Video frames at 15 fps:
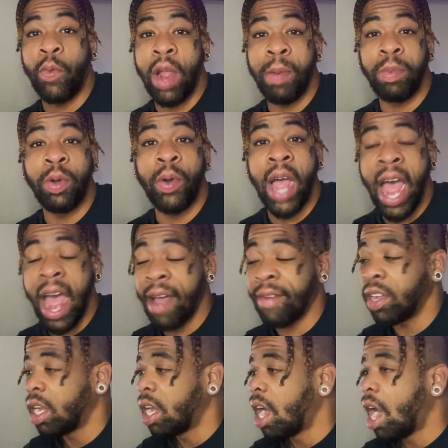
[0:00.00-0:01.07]
Ranboo have.
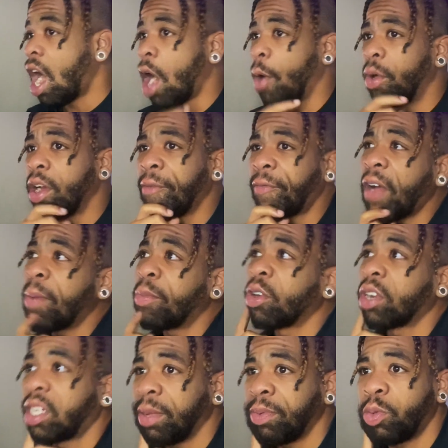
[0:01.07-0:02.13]
I want to find more
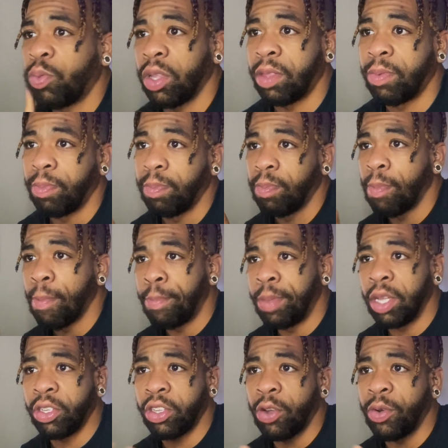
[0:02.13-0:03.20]
clips with
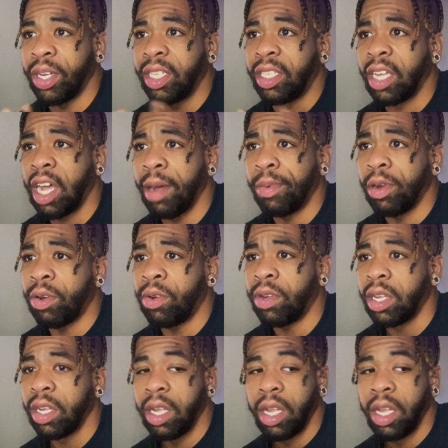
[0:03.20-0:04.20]
Billzo and Tubbo.